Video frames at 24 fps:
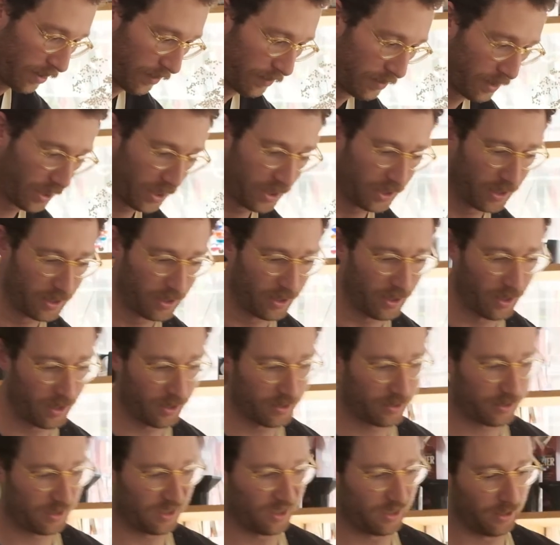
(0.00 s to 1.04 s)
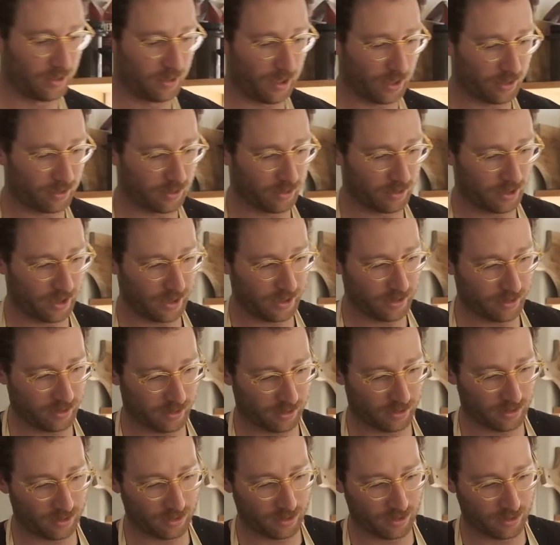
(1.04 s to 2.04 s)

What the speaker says: brine in there, it's electrolytes,